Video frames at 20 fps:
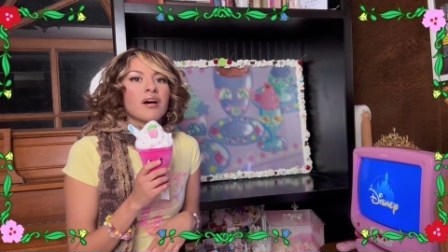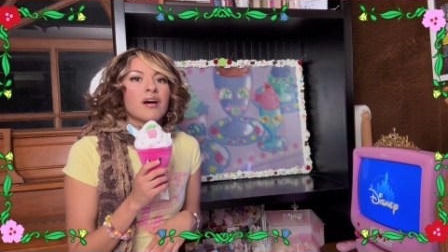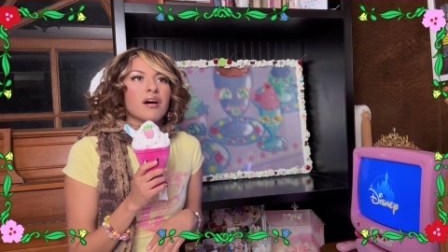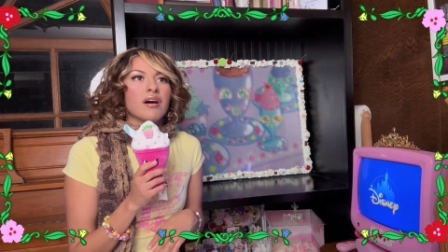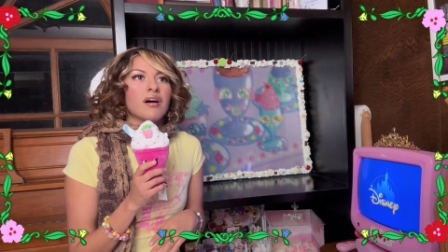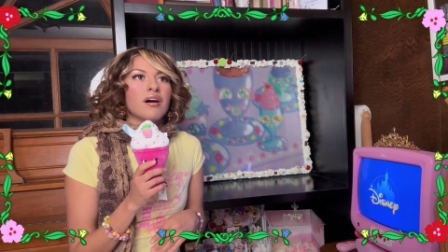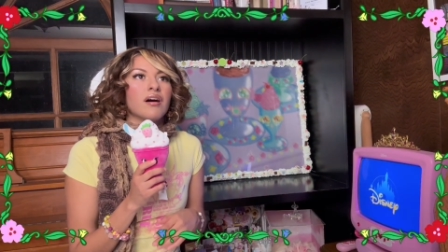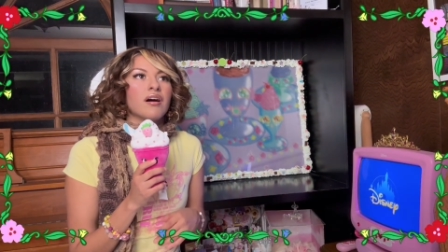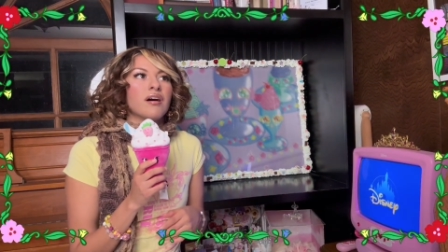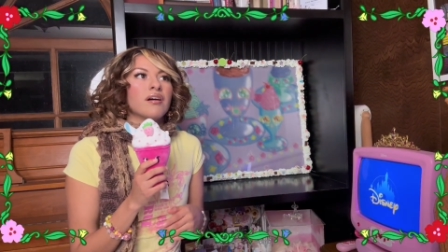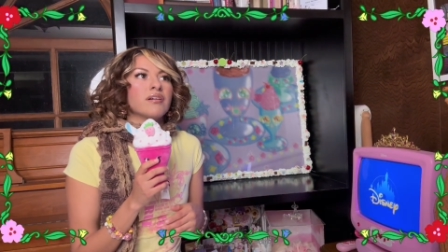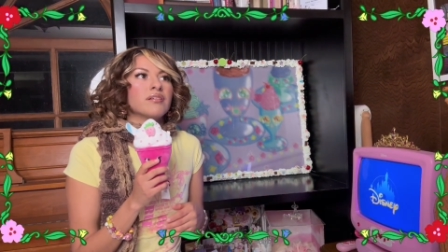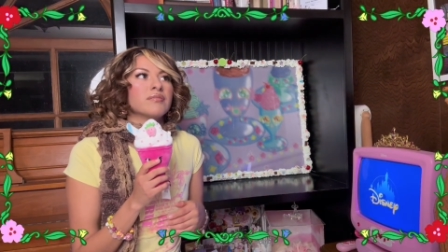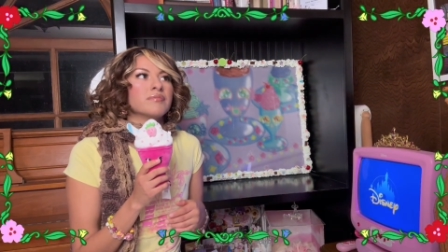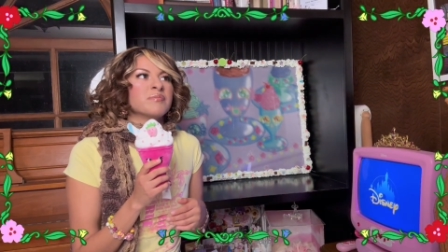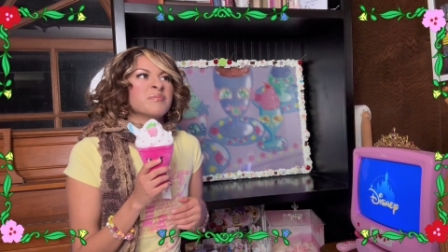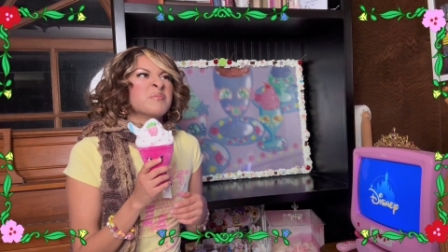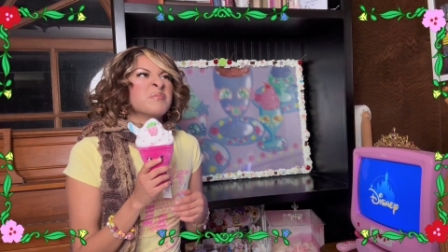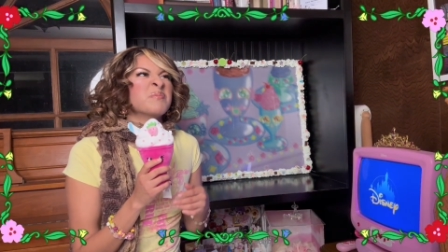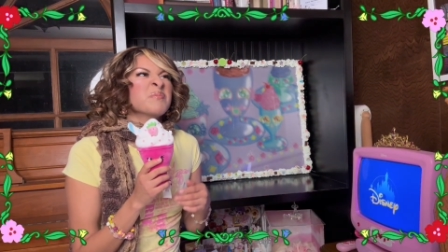
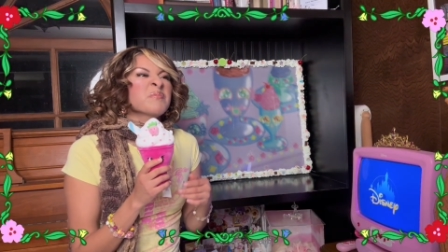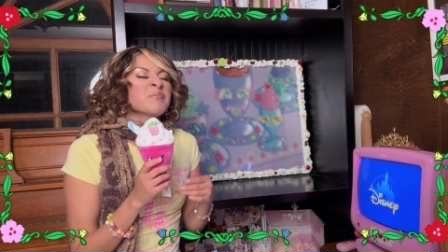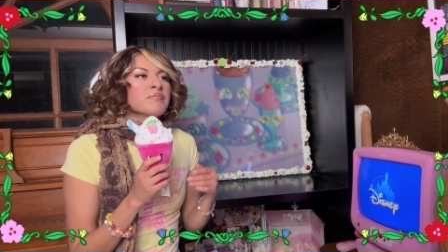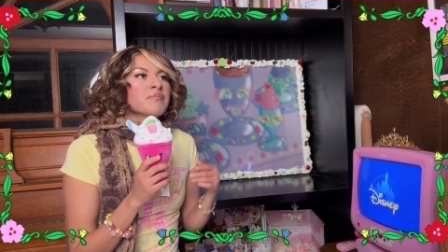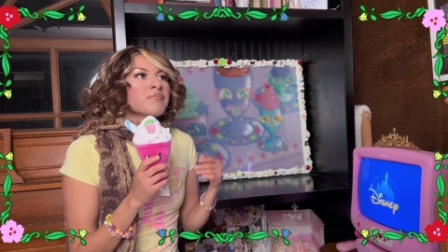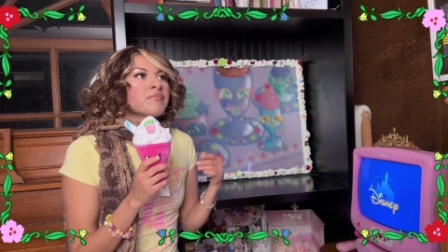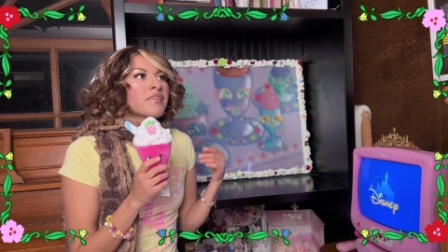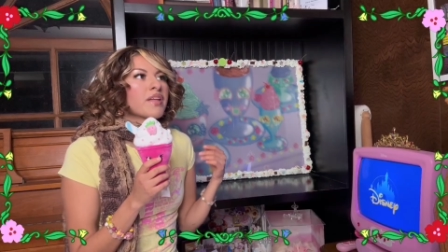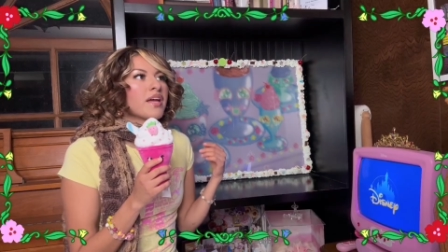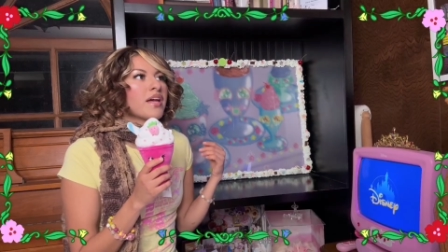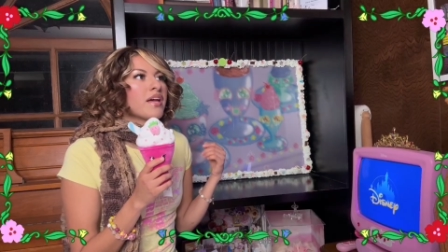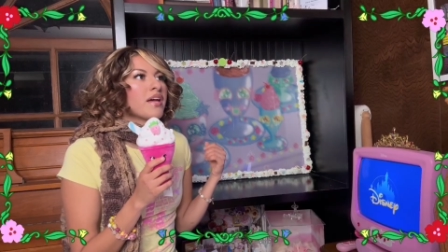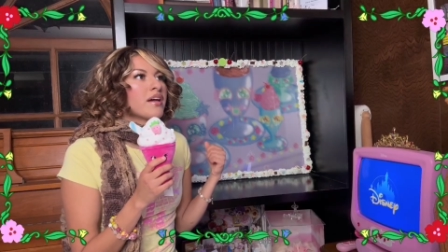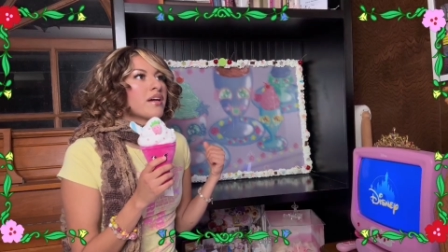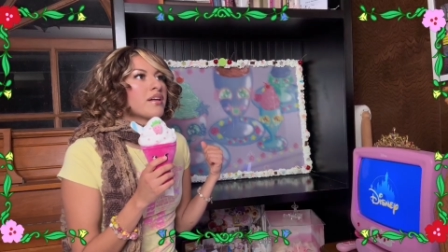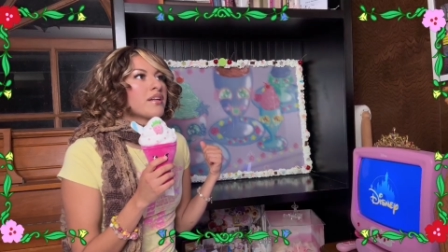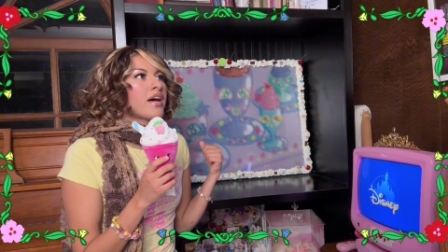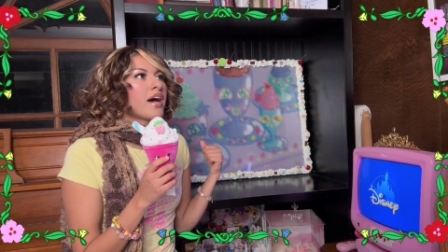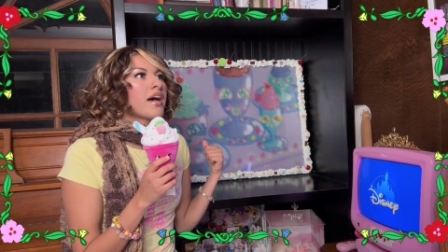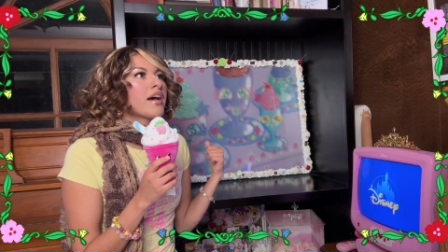
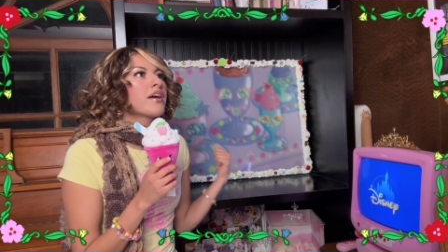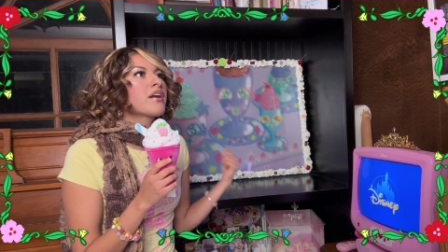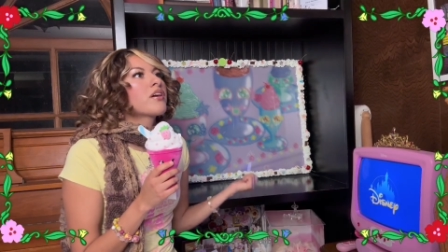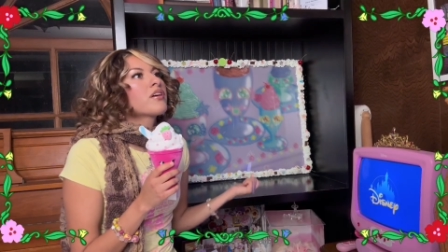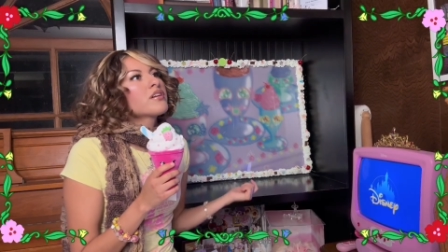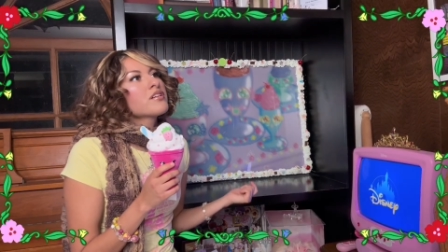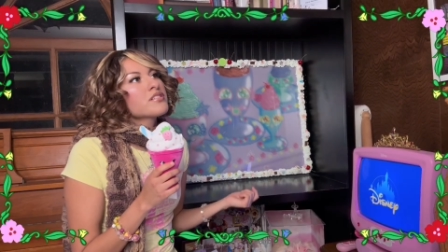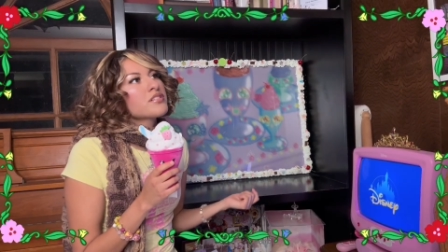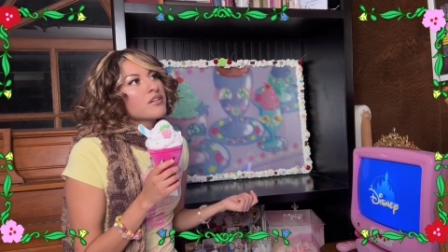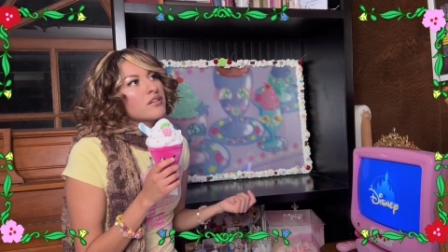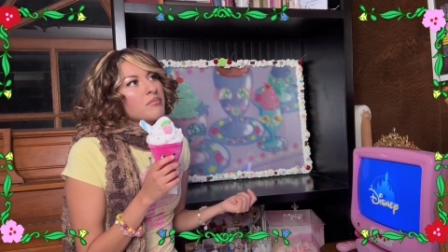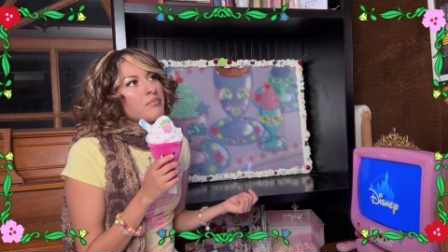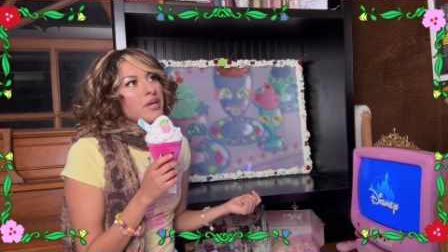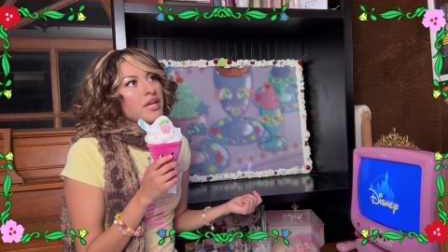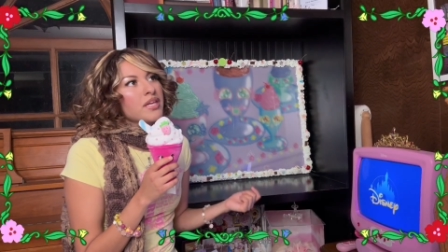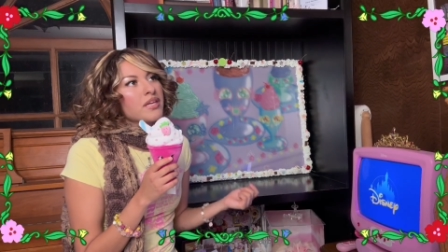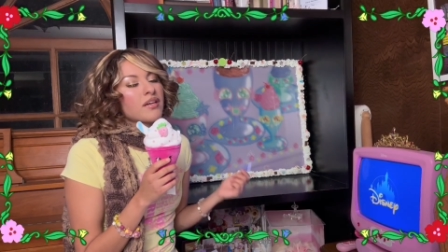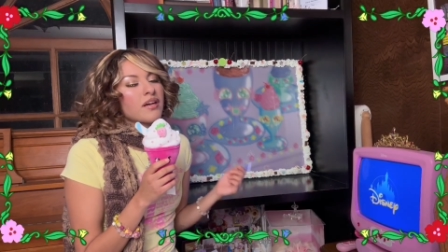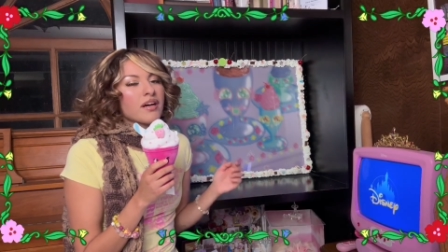and I had already started making